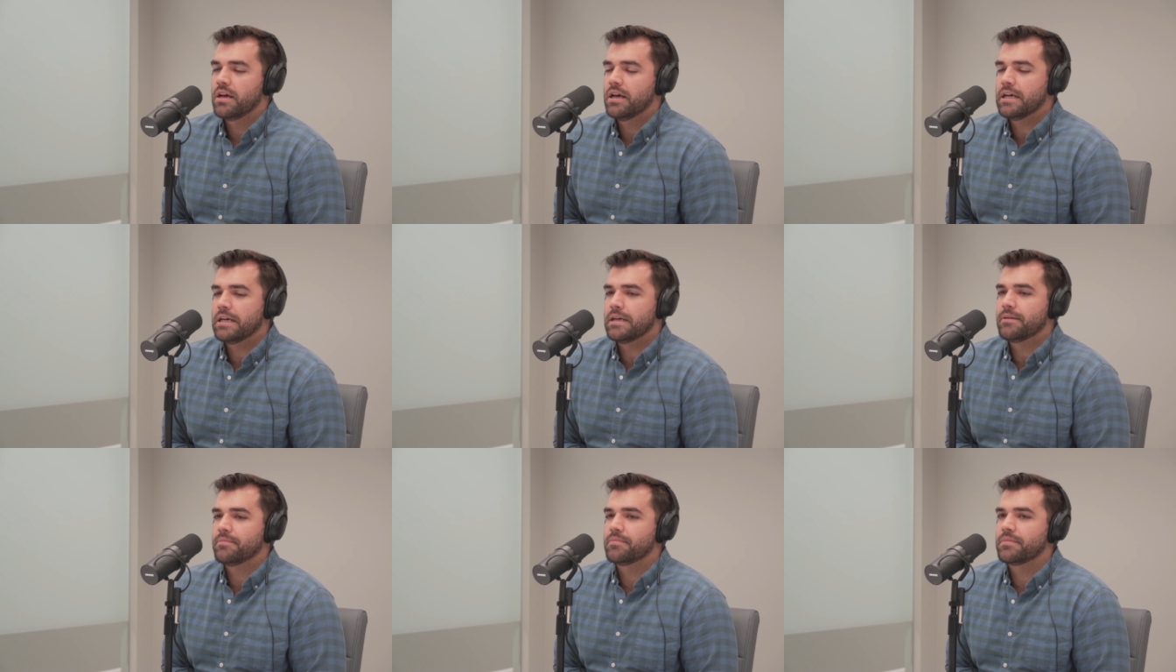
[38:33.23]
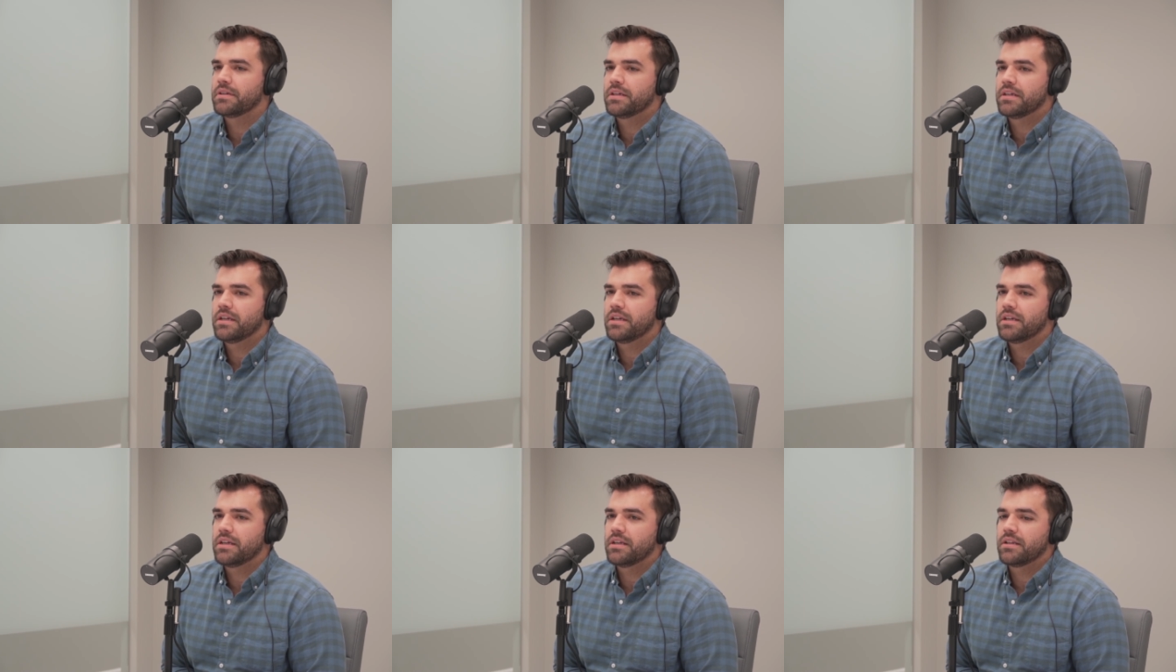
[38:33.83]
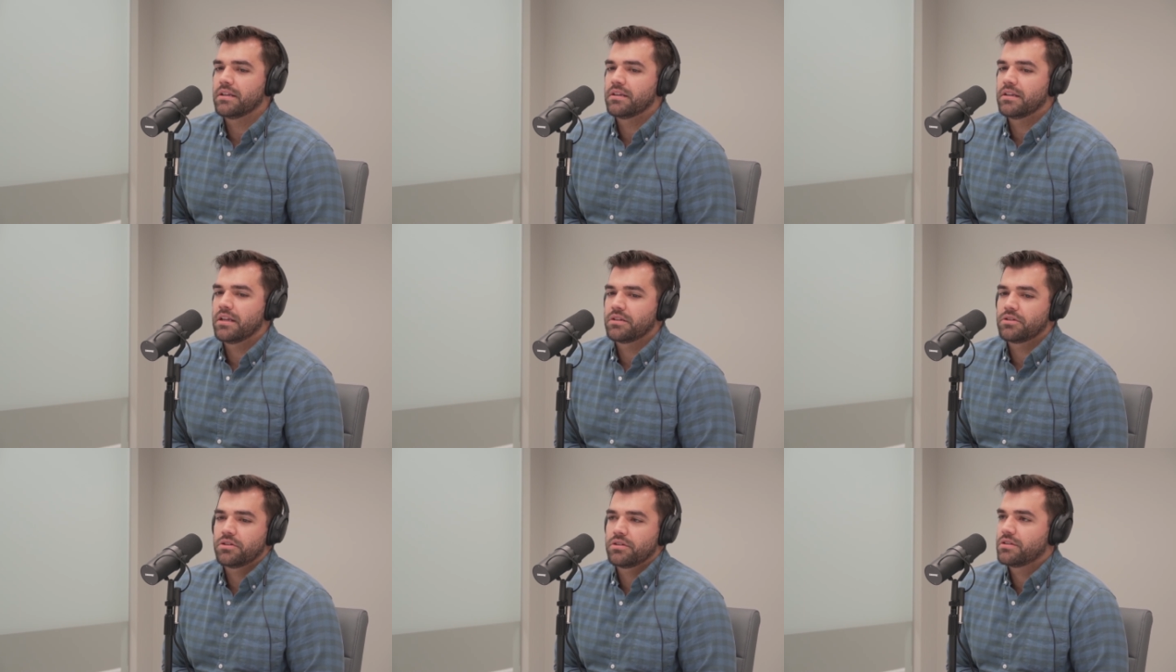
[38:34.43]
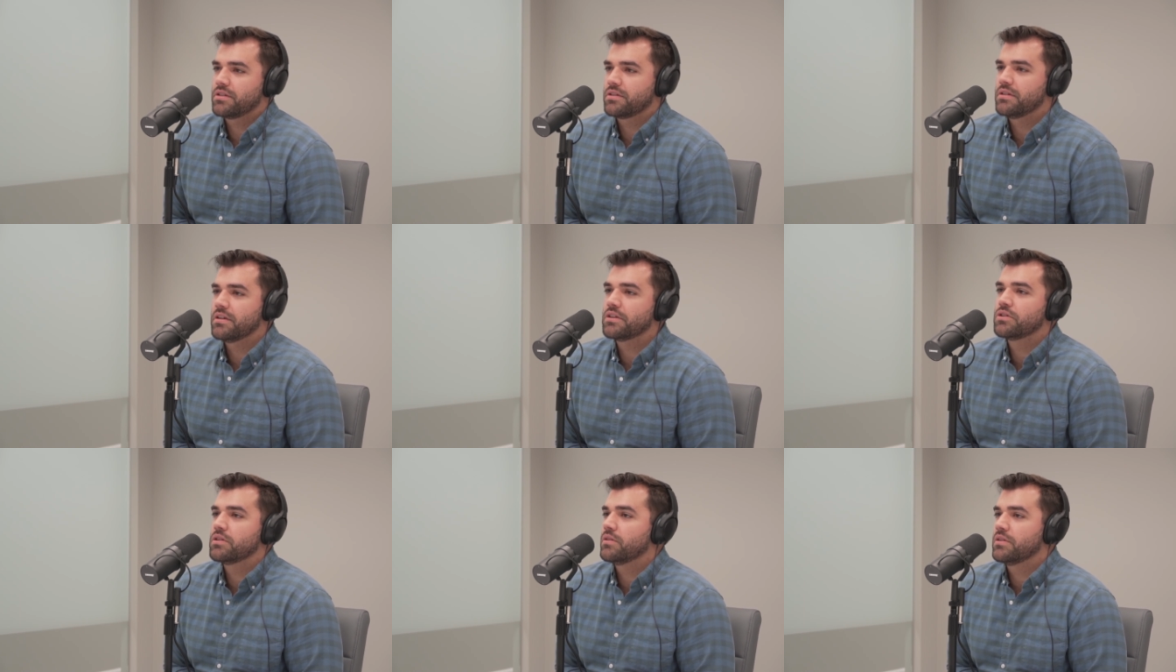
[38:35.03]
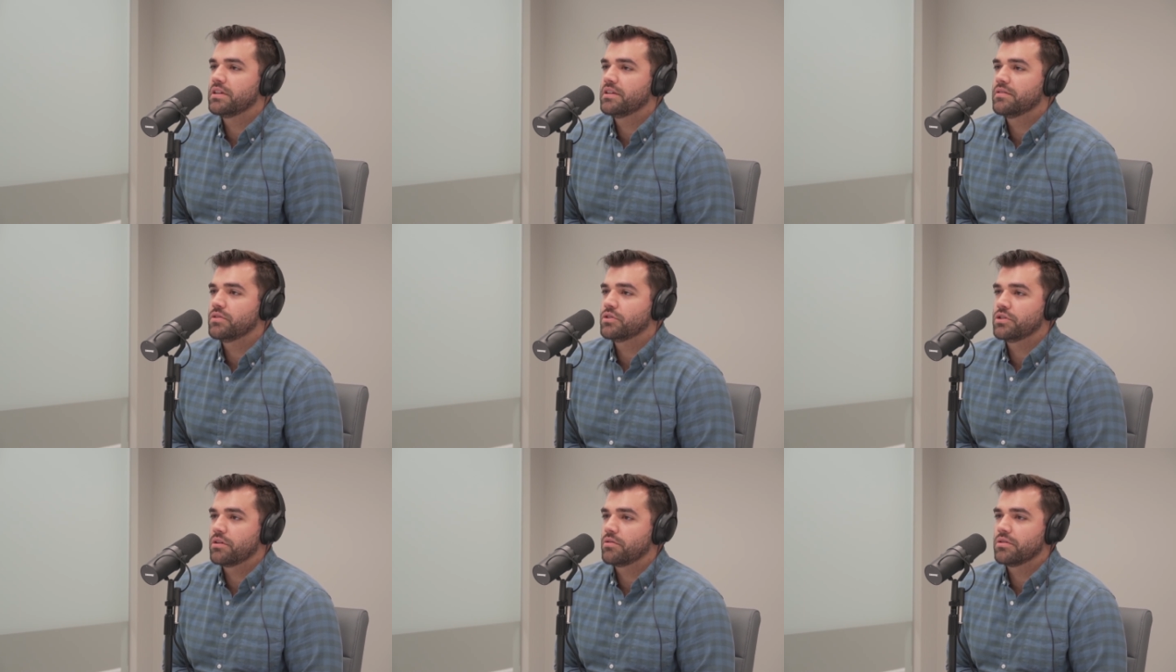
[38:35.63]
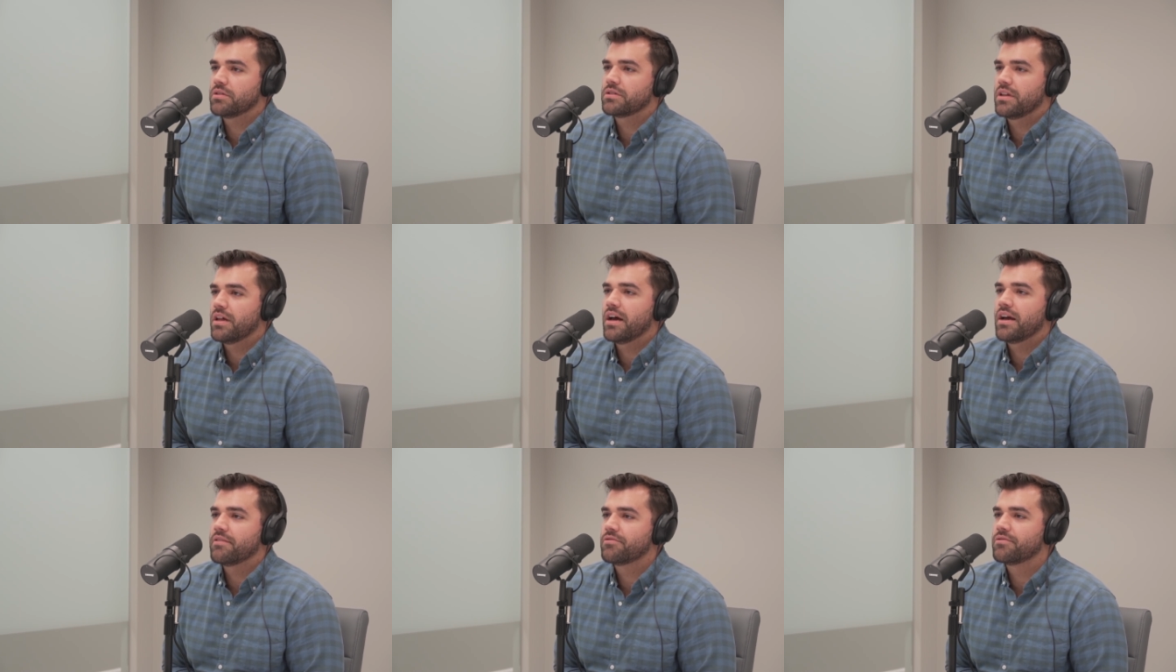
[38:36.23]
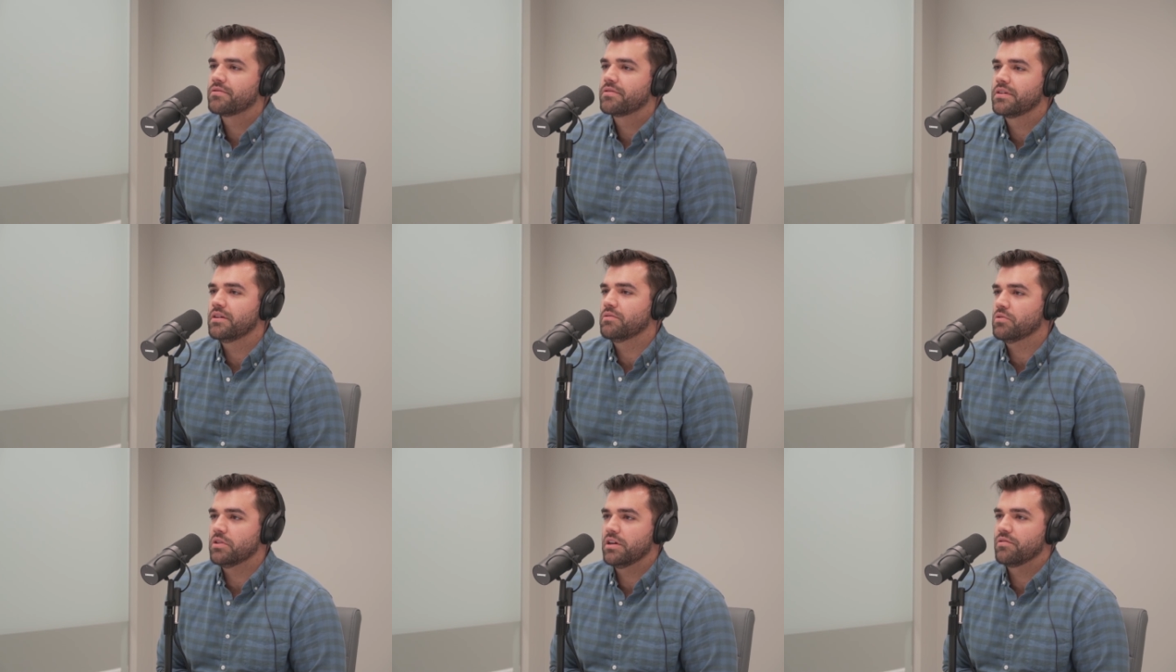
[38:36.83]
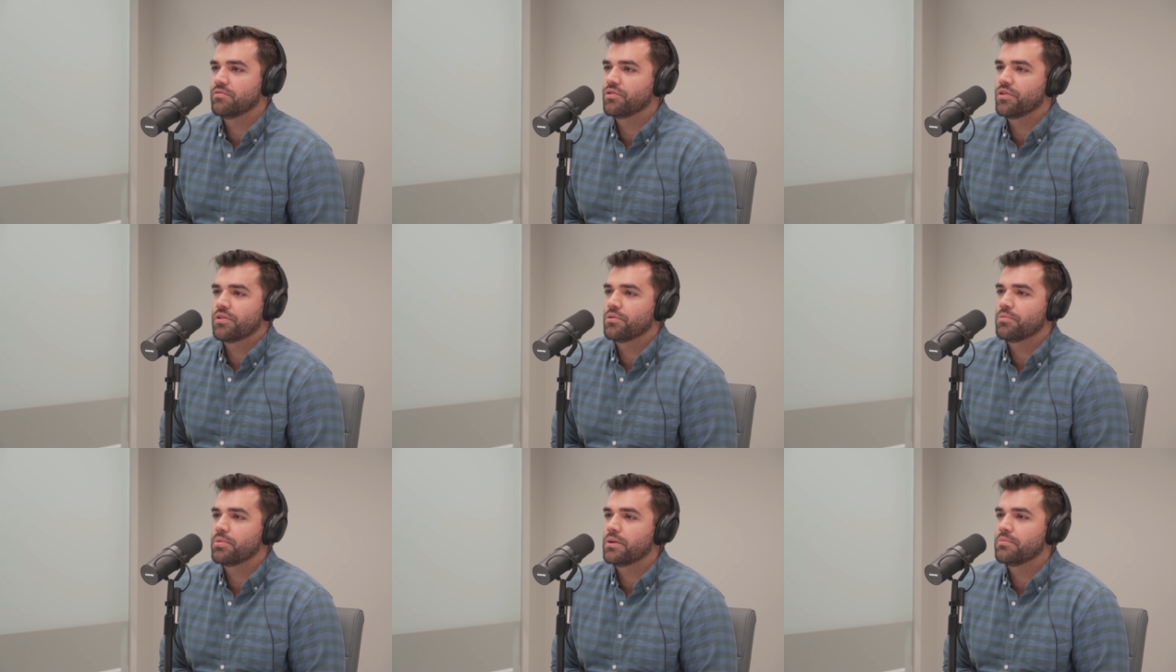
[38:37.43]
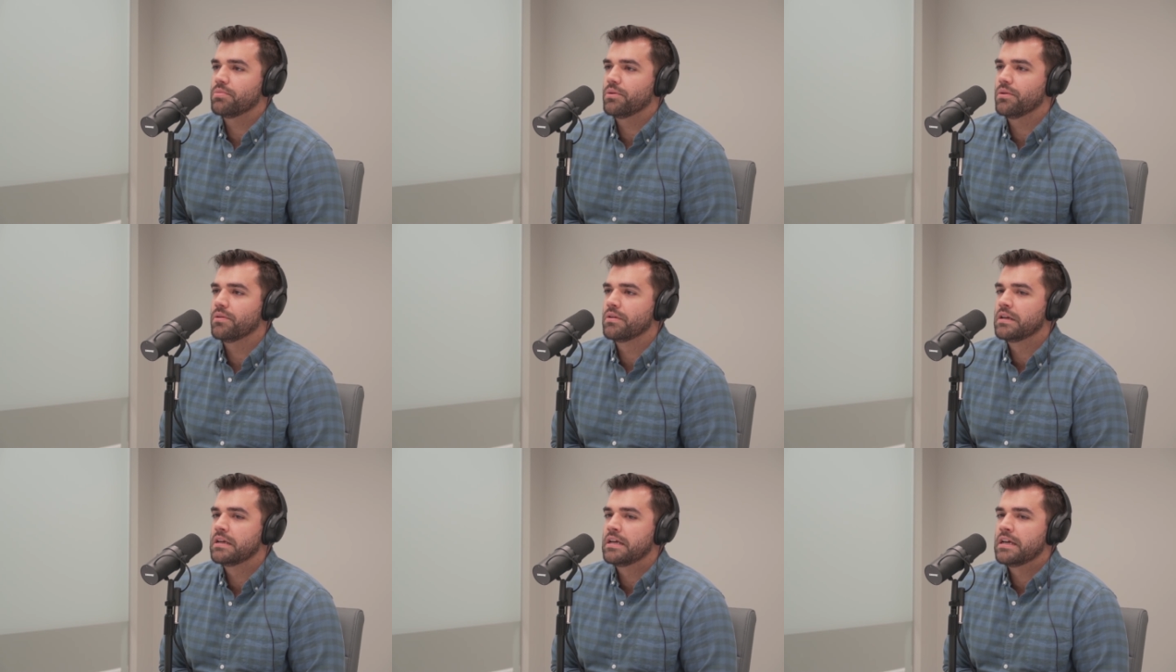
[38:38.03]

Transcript: And that's just to live a generous life of love for other people.